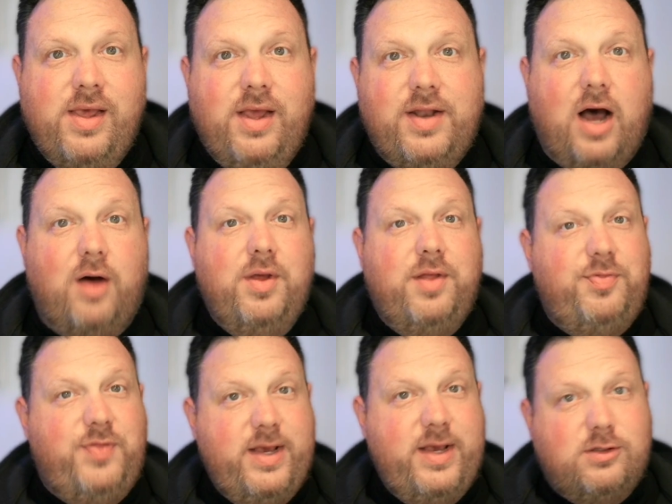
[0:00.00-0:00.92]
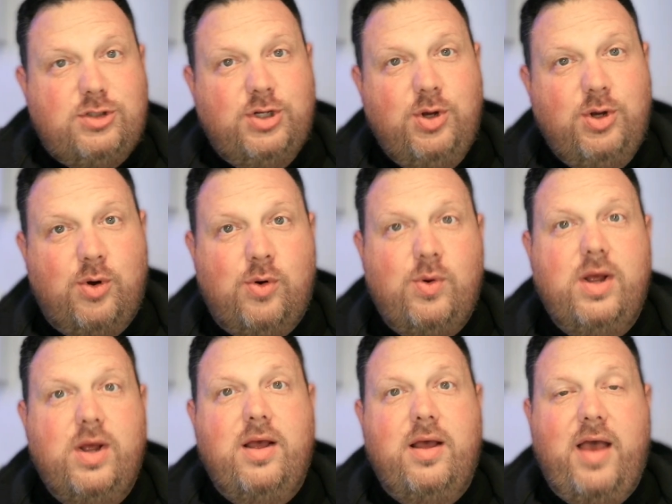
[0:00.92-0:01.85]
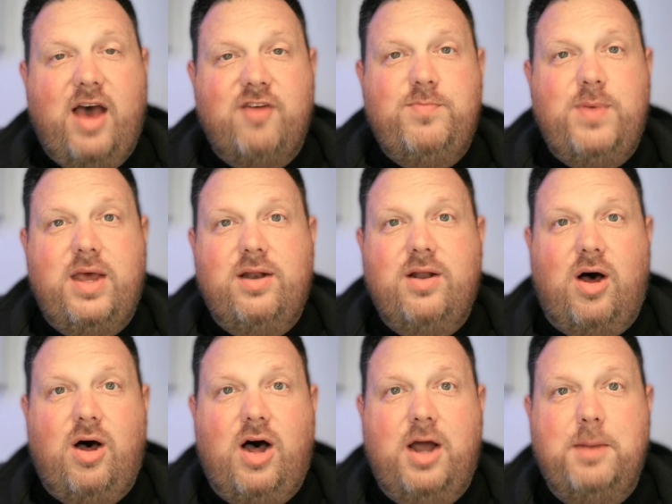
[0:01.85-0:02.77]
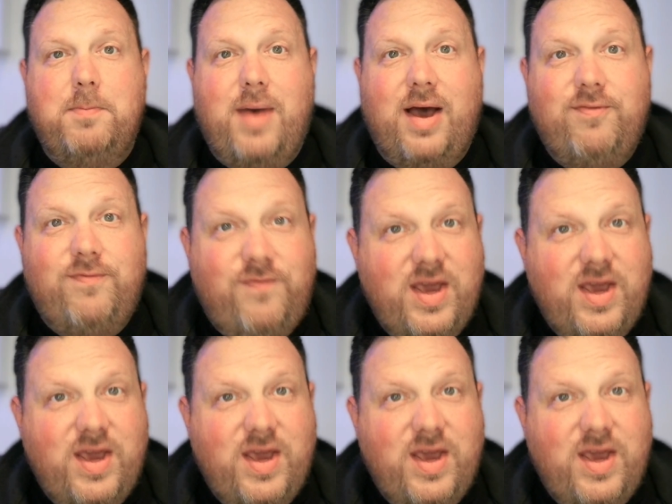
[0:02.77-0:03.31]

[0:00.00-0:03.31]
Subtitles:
Now, these 2 have been on my